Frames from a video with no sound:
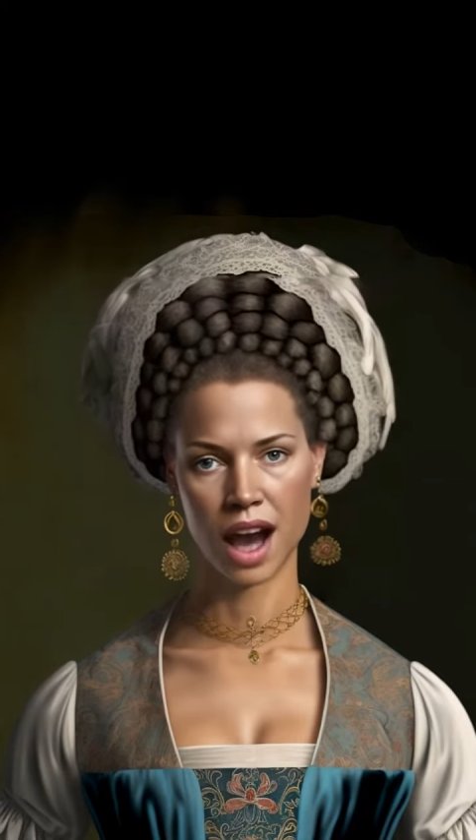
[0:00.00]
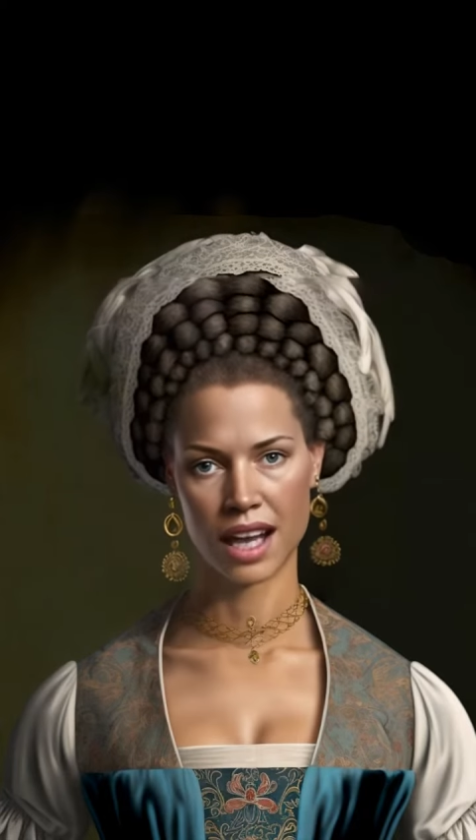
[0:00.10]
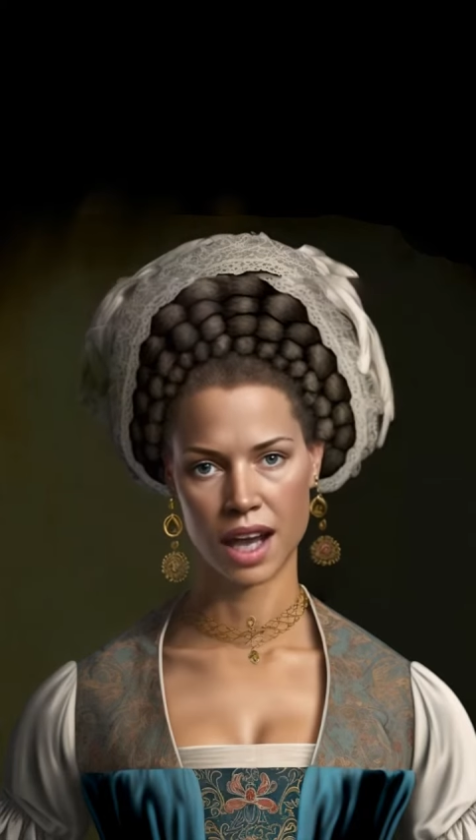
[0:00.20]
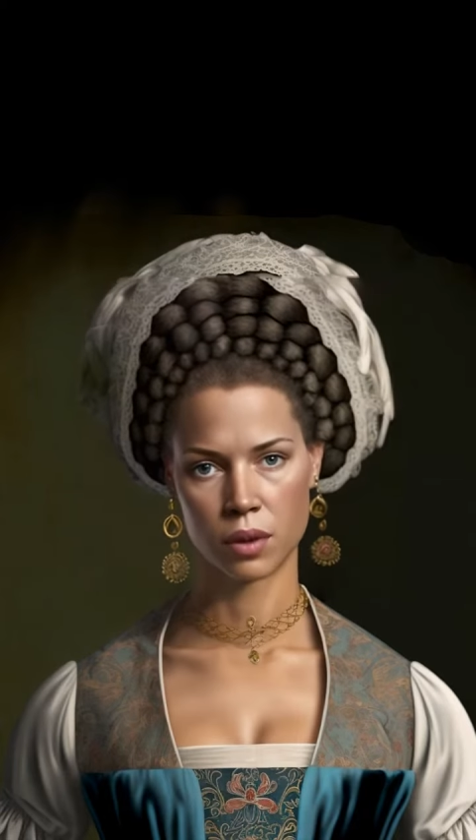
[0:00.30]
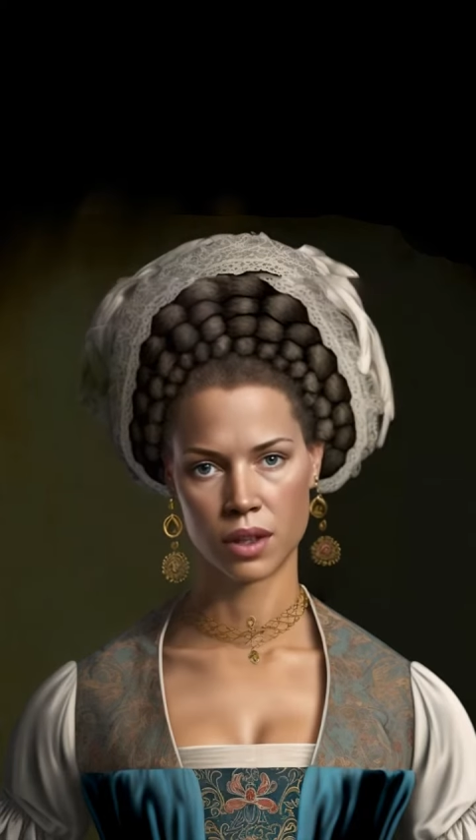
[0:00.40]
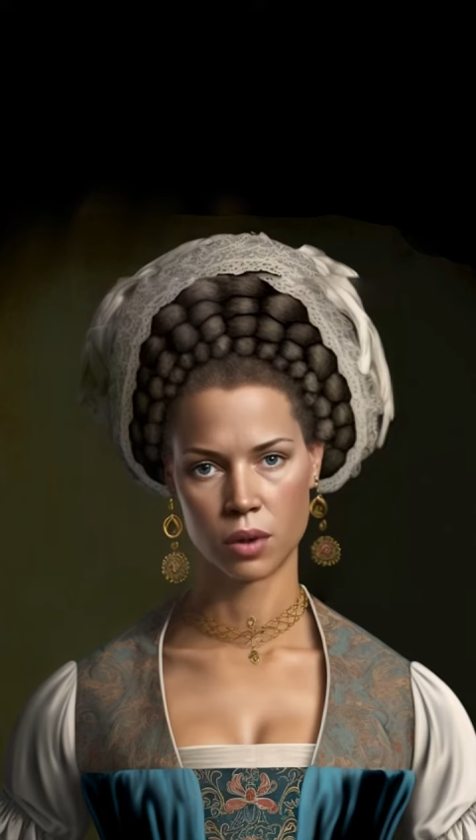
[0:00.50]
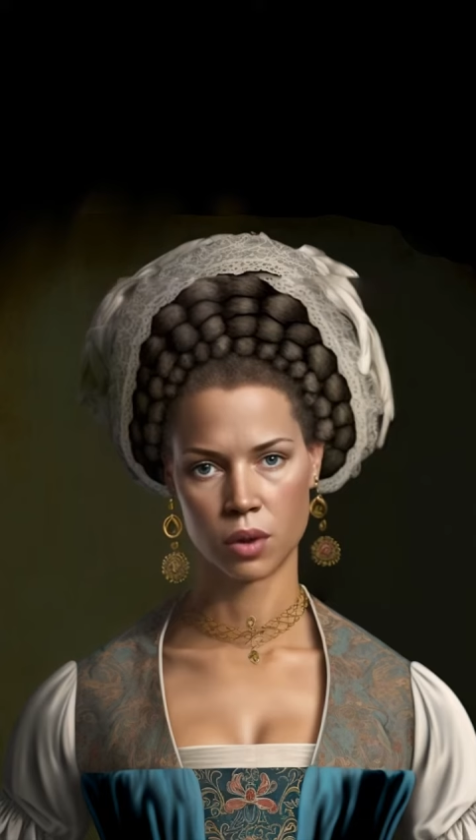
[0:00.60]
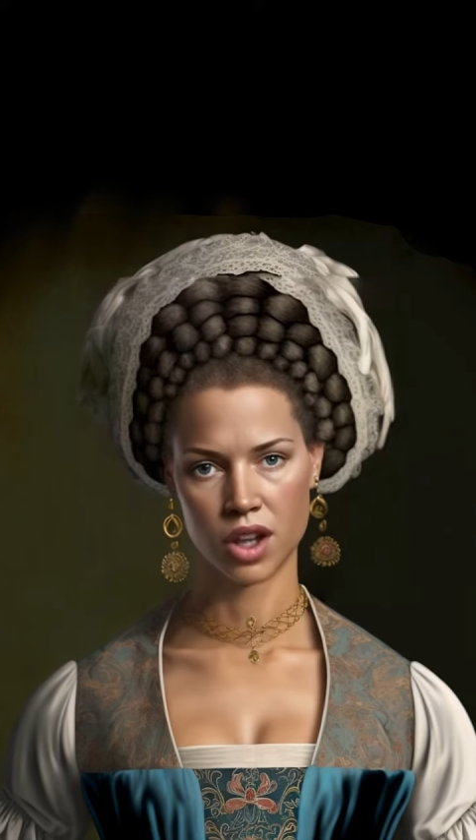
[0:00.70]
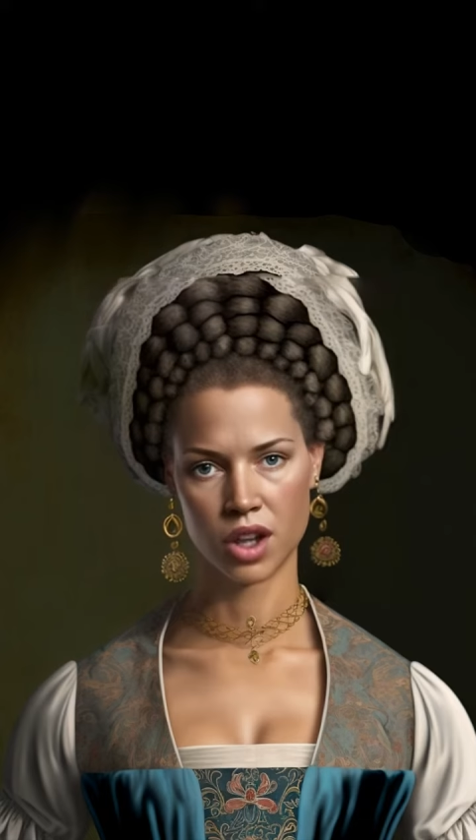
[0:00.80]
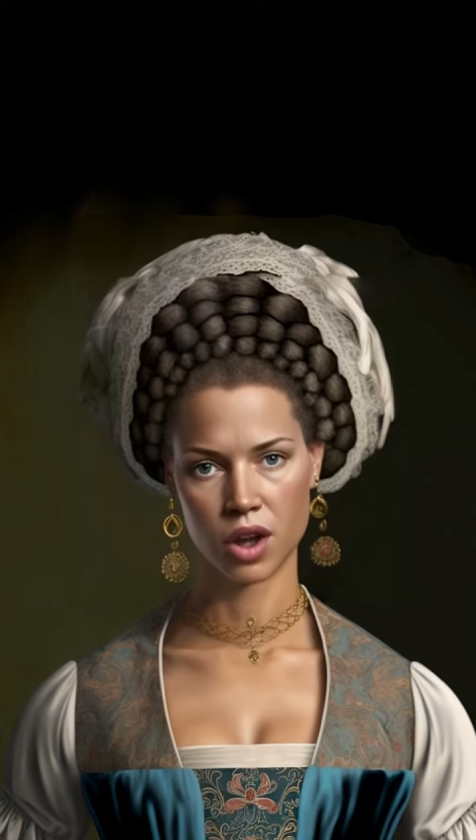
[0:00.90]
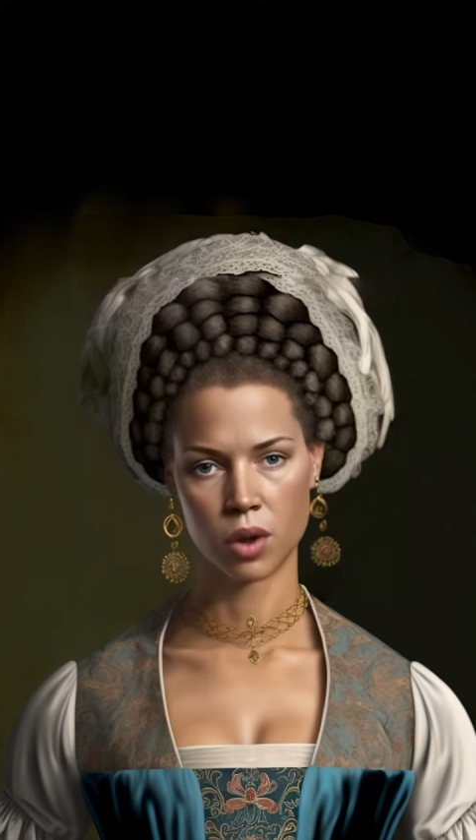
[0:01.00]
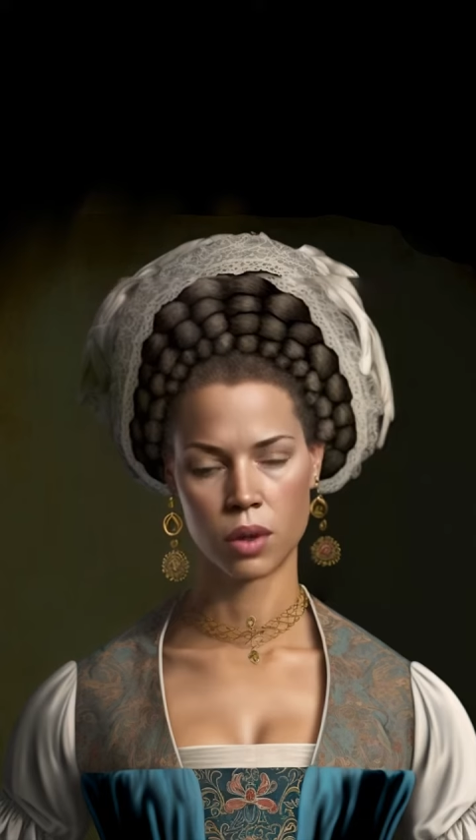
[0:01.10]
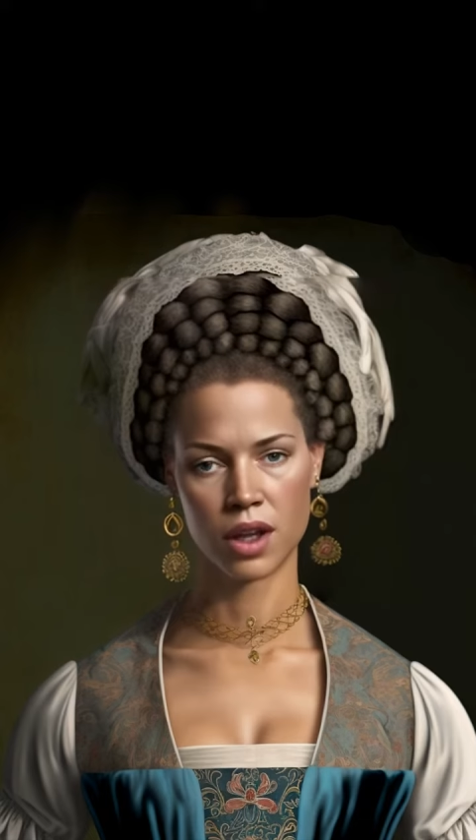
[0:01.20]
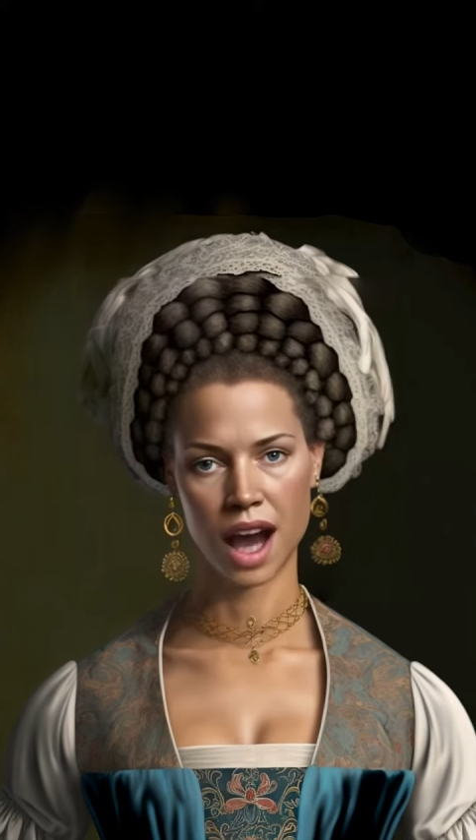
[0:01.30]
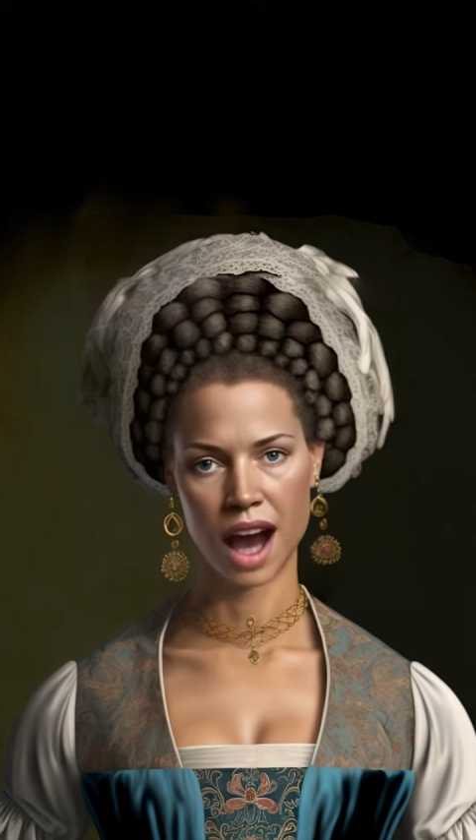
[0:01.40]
I live on the French colonial